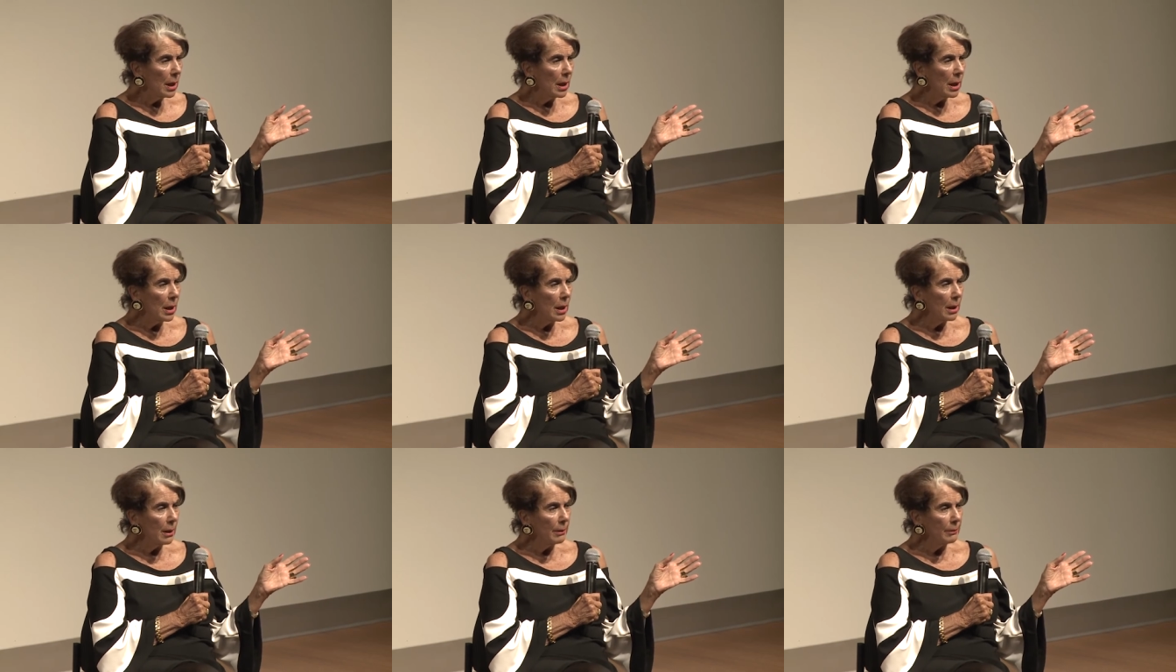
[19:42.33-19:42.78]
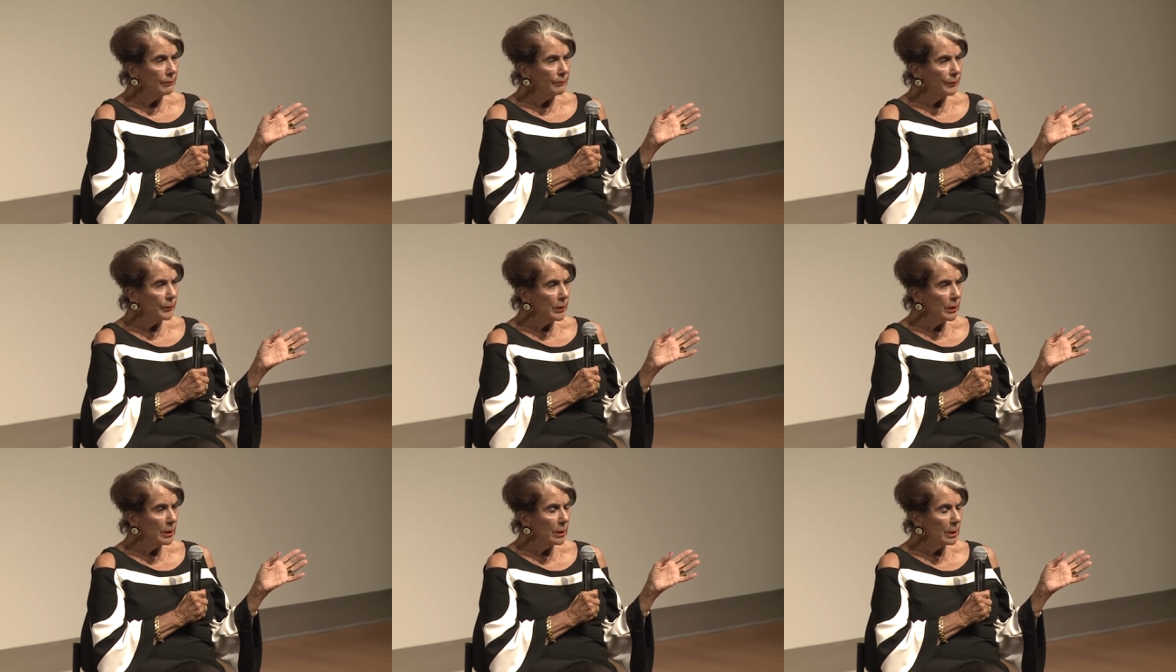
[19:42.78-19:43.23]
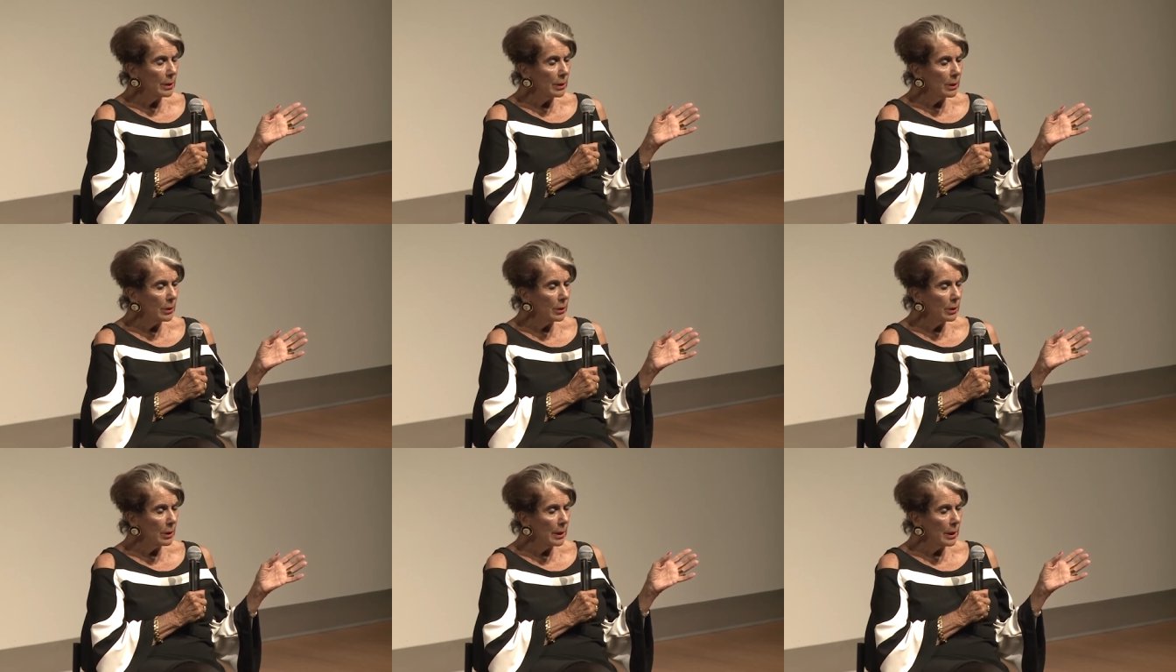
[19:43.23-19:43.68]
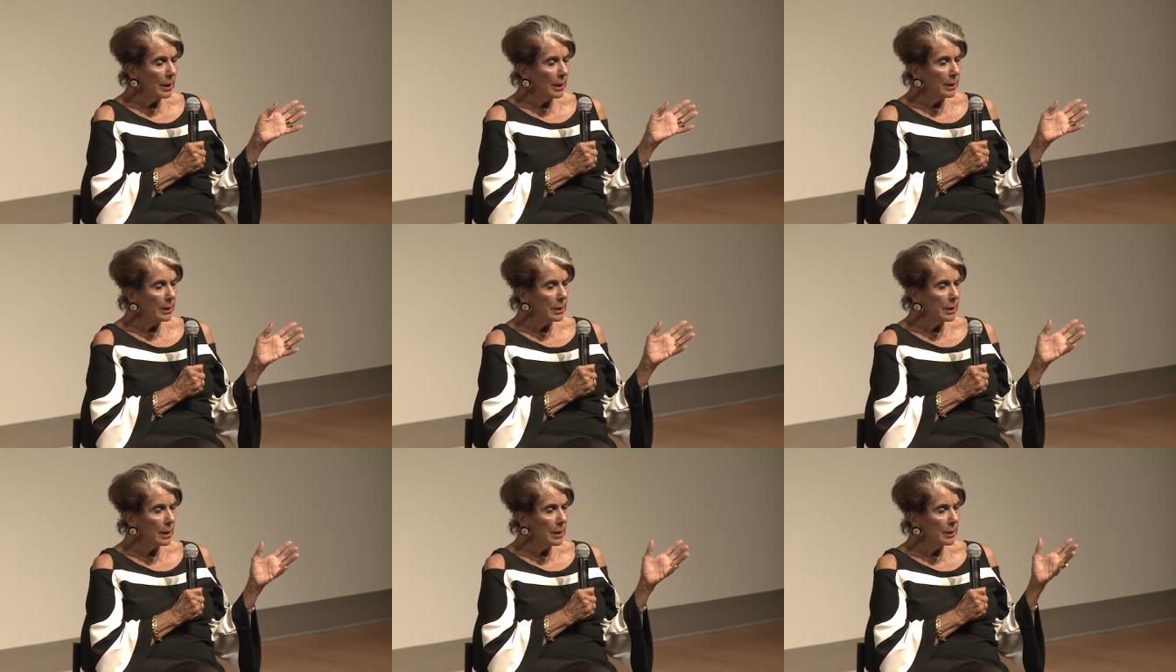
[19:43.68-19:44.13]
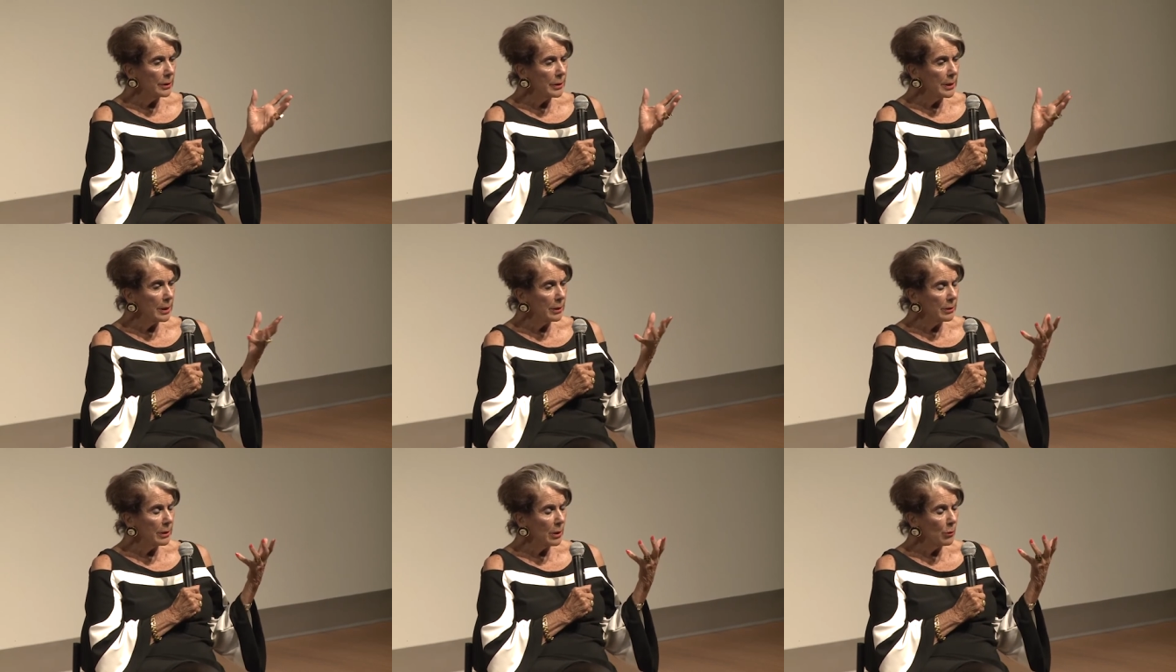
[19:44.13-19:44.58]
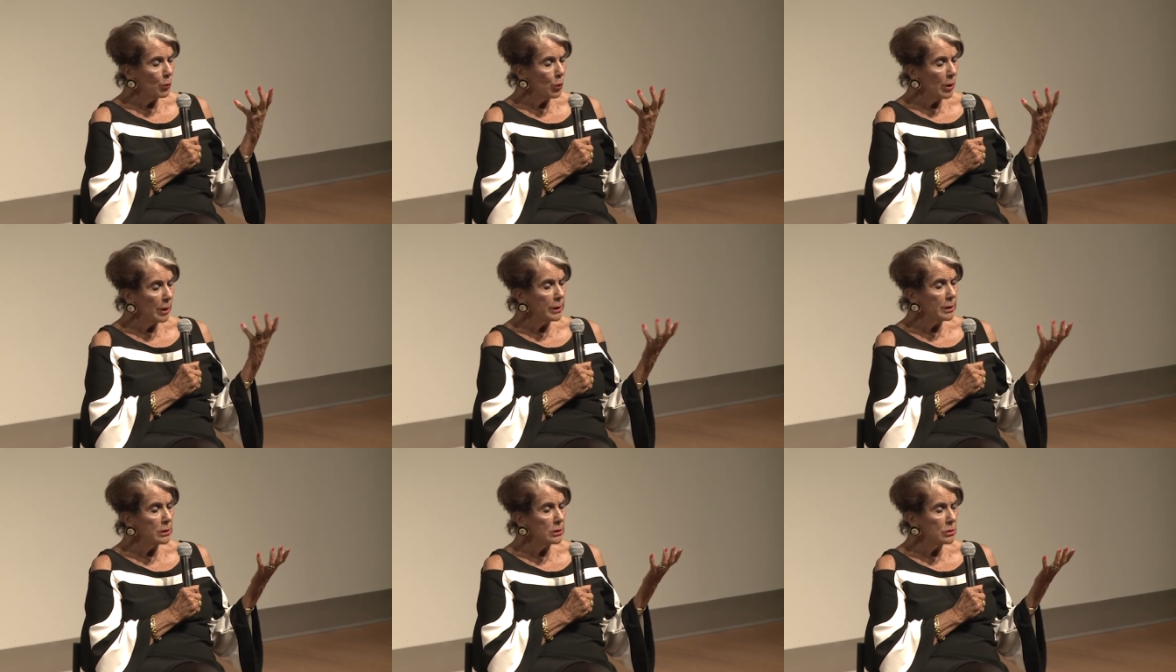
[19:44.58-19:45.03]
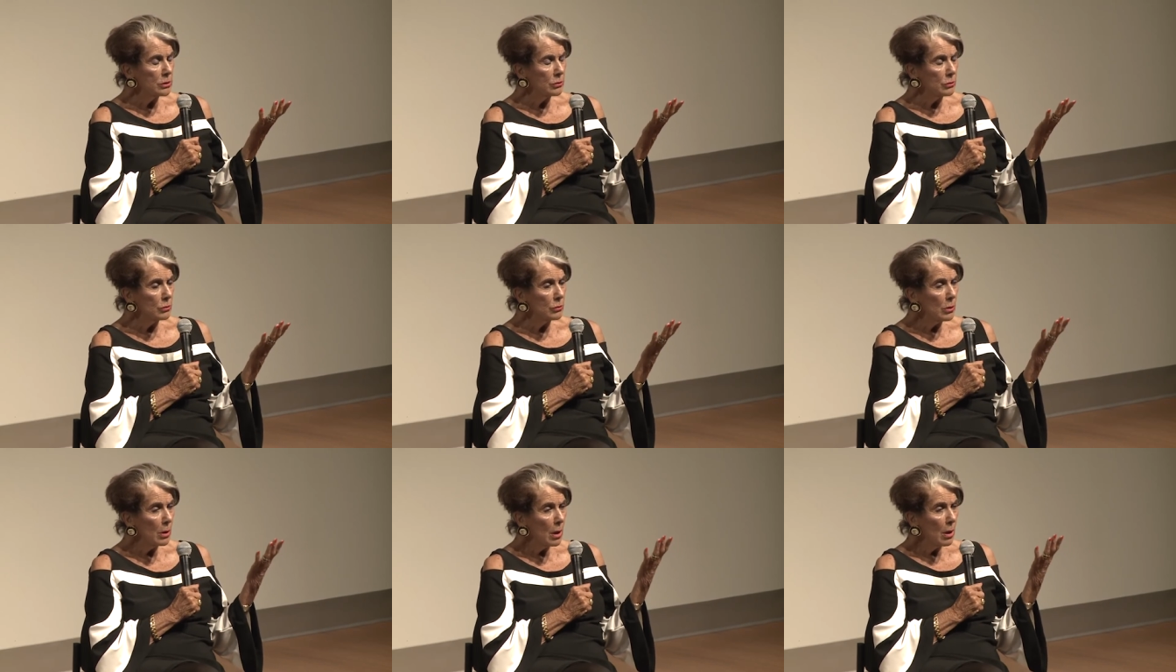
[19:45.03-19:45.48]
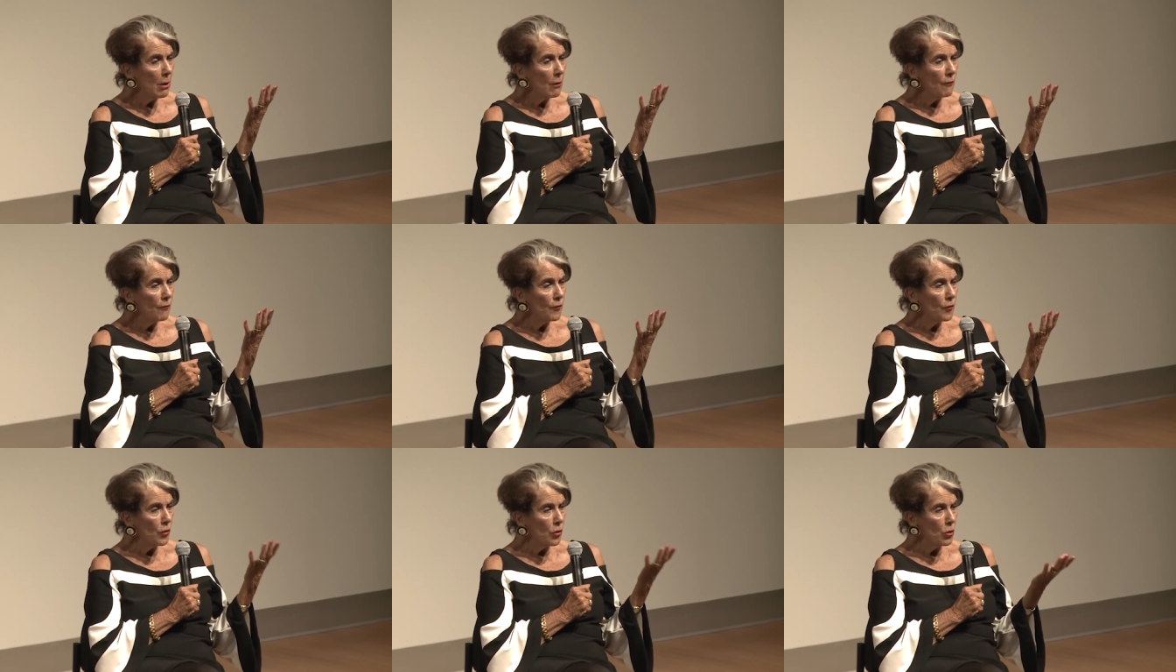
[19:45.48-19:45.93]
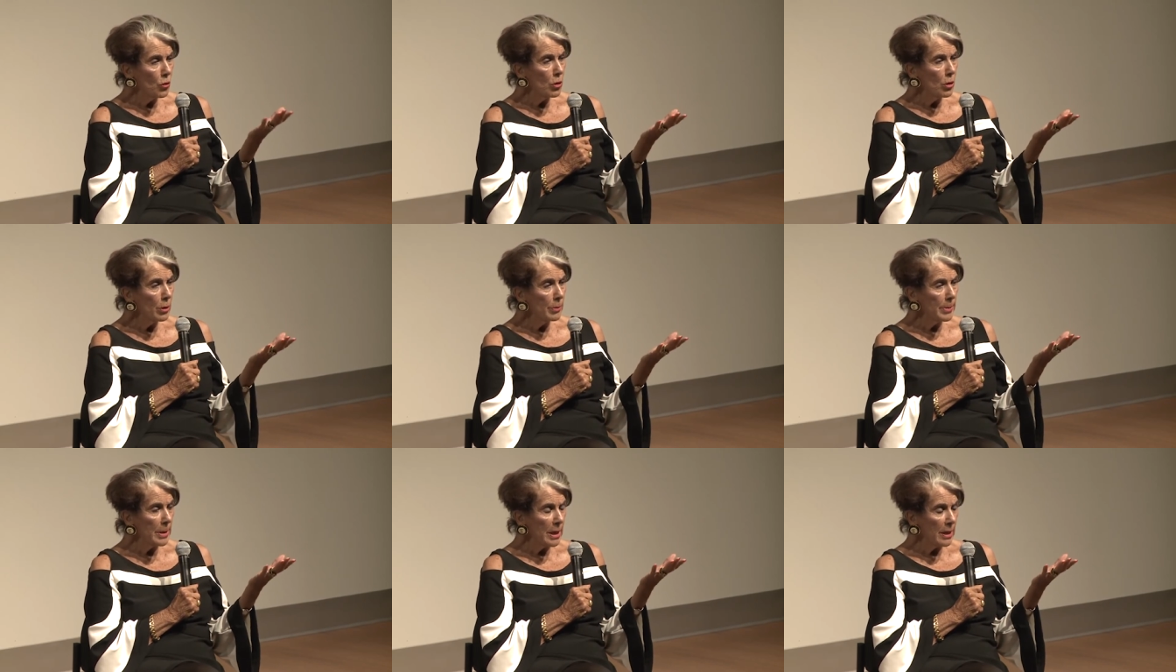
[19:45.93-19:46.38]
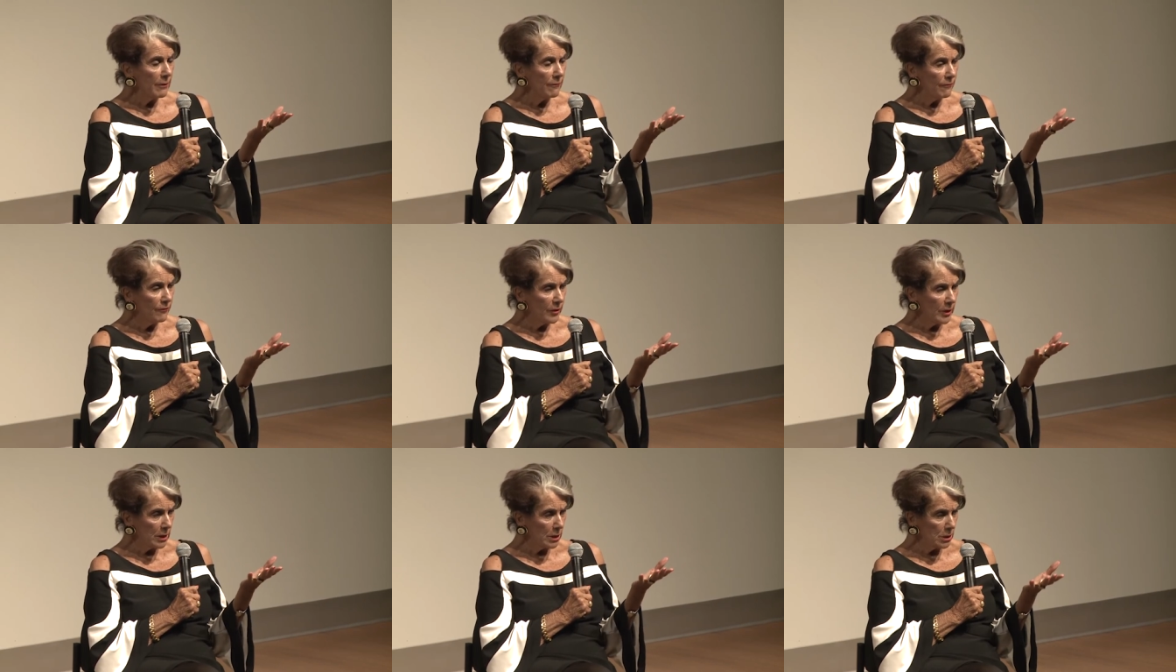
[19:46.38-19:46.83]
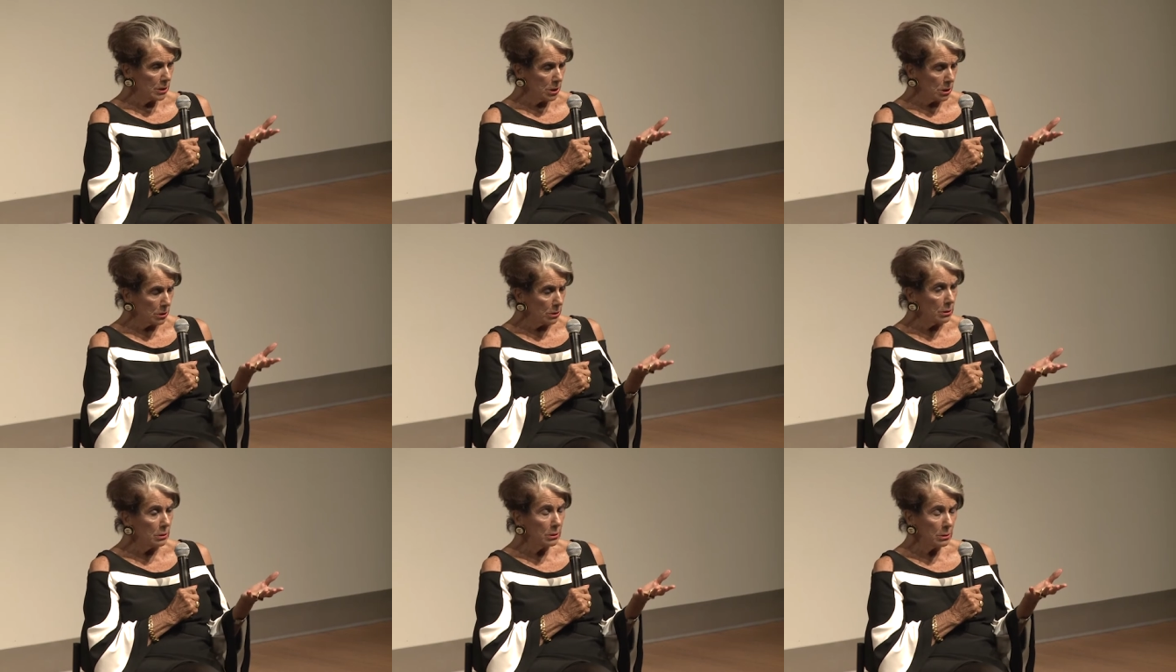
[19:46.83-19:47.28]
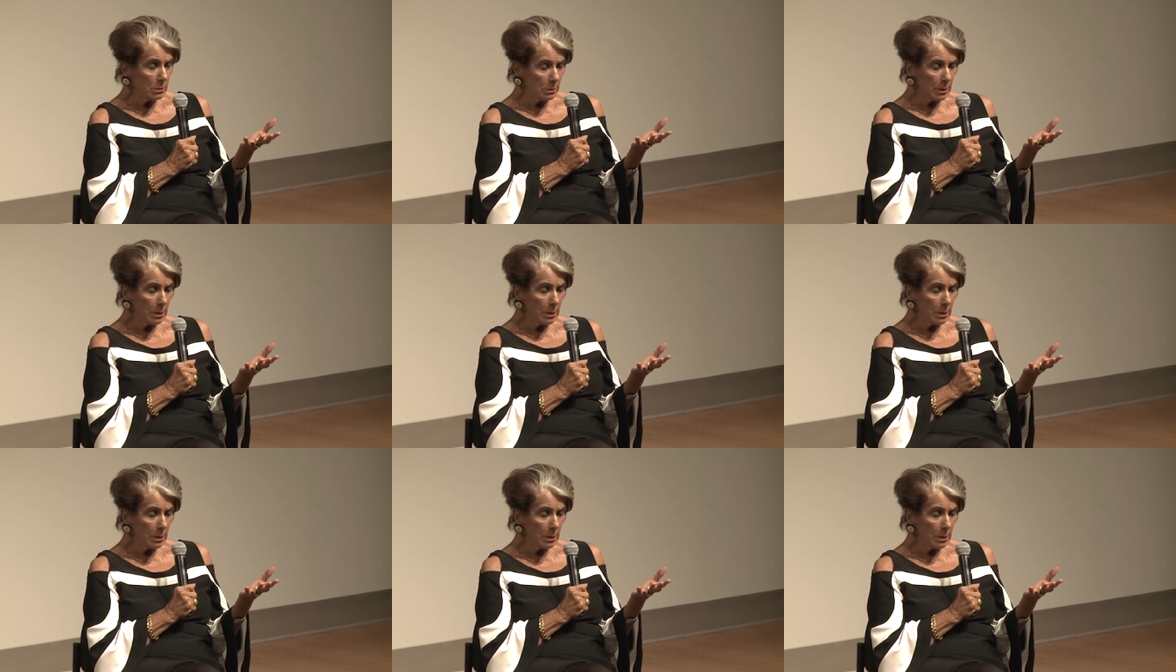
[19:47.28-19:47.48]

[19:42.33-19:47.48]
and they wanted to form a vehicle.